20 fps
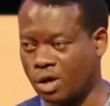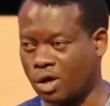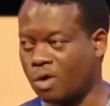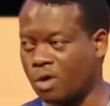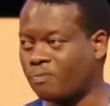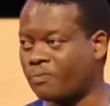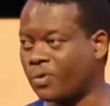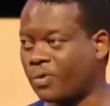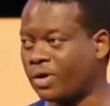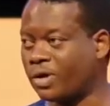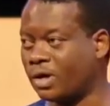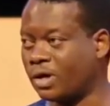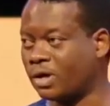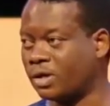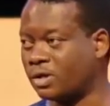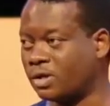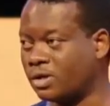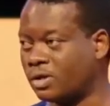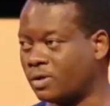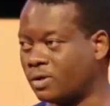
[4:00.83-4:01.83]

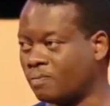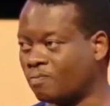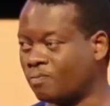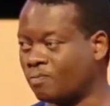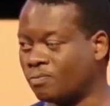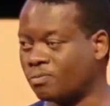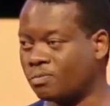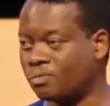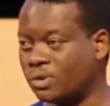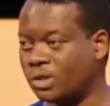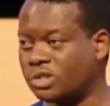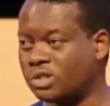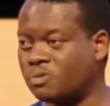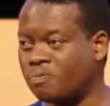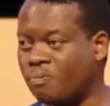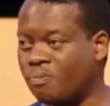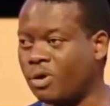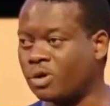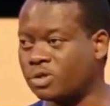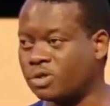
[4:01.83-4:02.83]
comprehend this
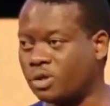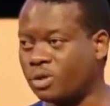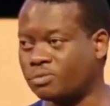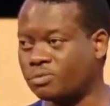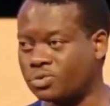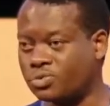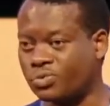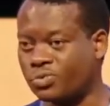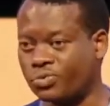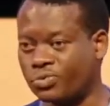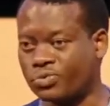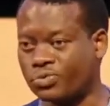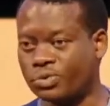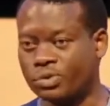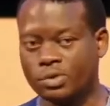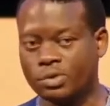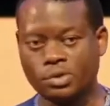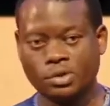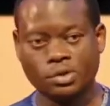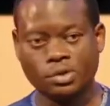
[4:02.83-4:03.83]
body of truth
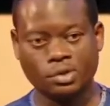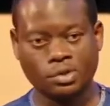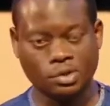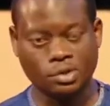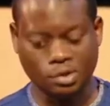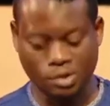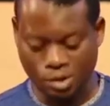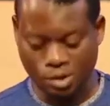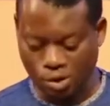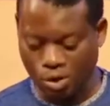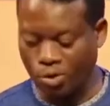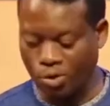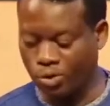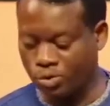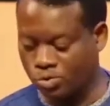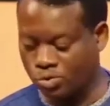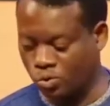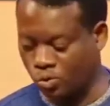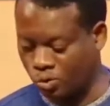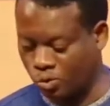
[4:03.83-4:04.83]
that the
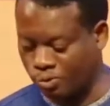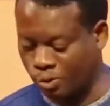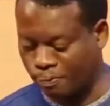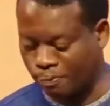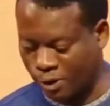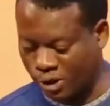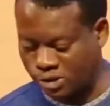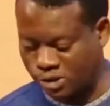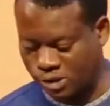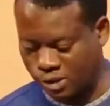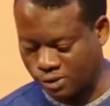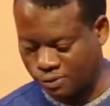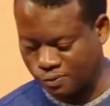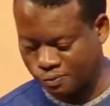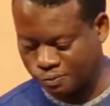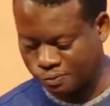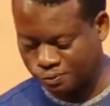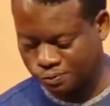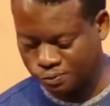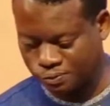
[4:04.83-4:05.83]
Lord will be passing
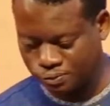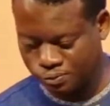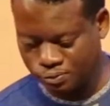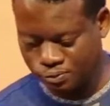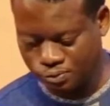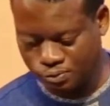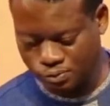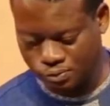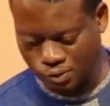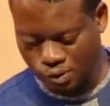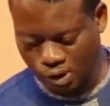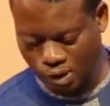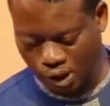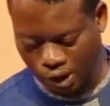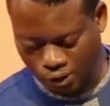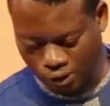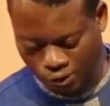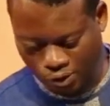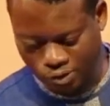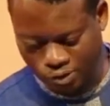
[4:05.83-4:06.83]

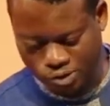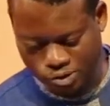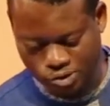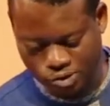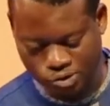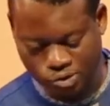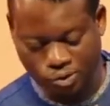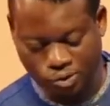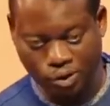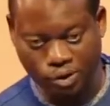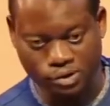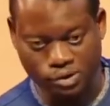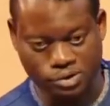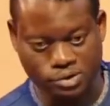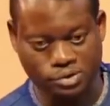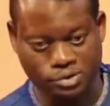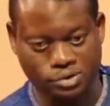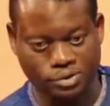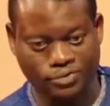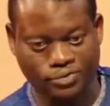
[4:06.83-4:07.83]
across to
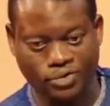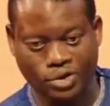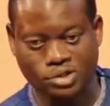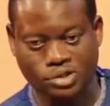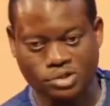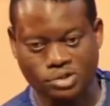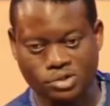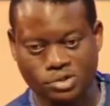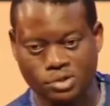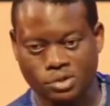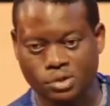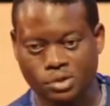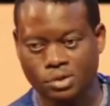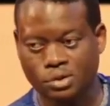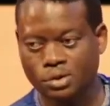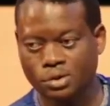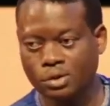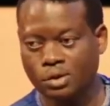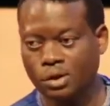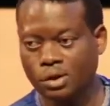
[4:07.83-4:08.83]
us. The first
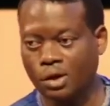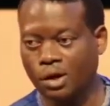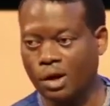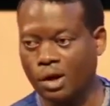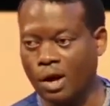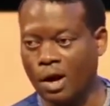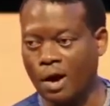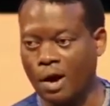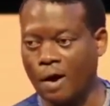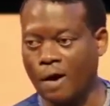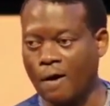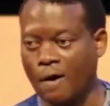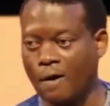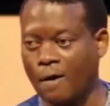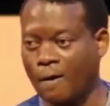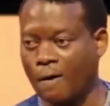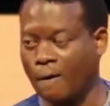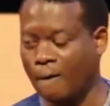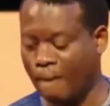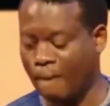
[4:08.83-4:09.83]

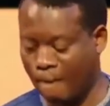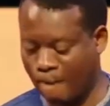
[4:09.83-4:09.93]
um,